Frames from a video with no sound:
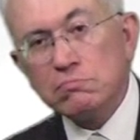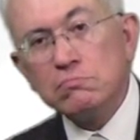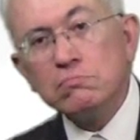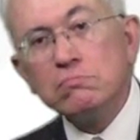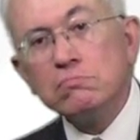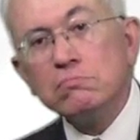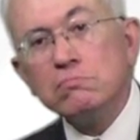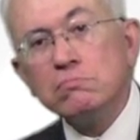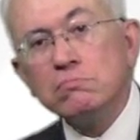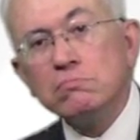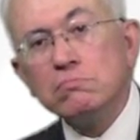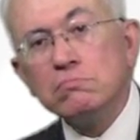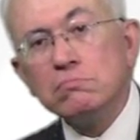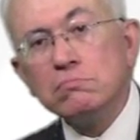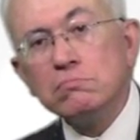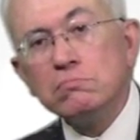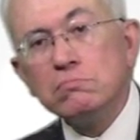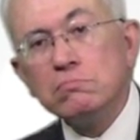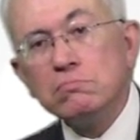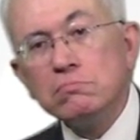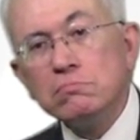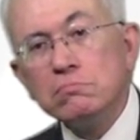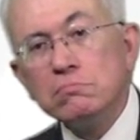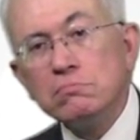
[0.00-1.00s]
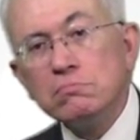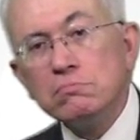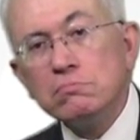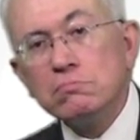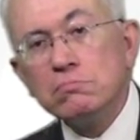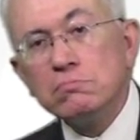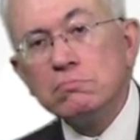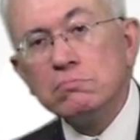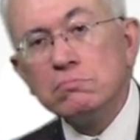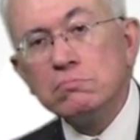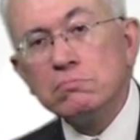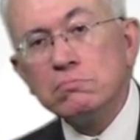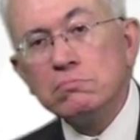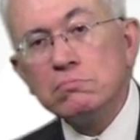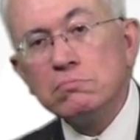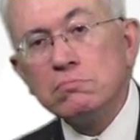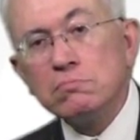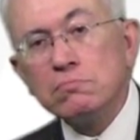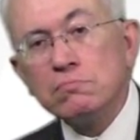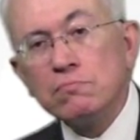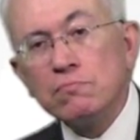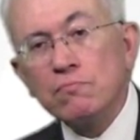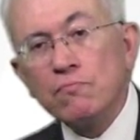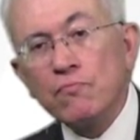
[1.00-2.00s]

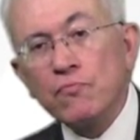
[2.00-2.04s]
Nothing is said.